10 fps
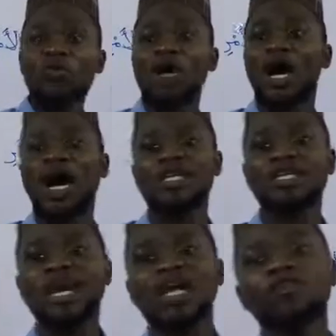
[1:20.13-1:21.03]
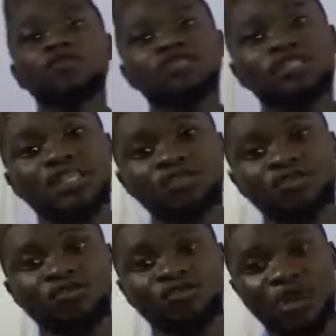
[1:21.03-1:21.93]
we know we are adding alif
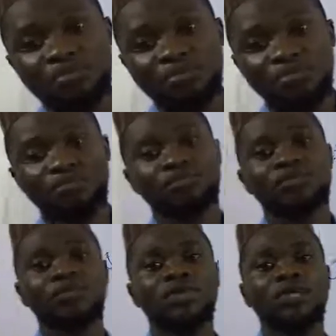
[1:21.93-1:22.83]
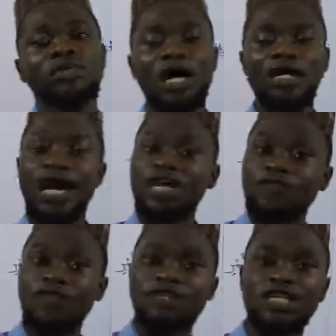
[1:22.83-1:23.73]
al-ithnain to the verb. So an
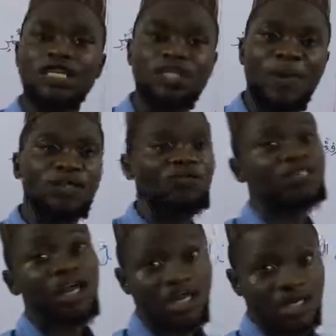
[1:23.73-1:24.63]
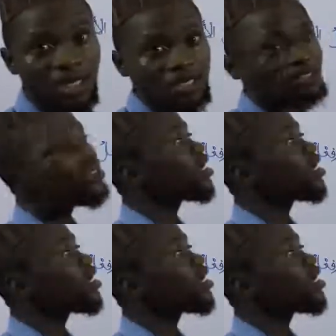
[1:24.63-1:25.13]
alif al-ithnain is part of the sakina,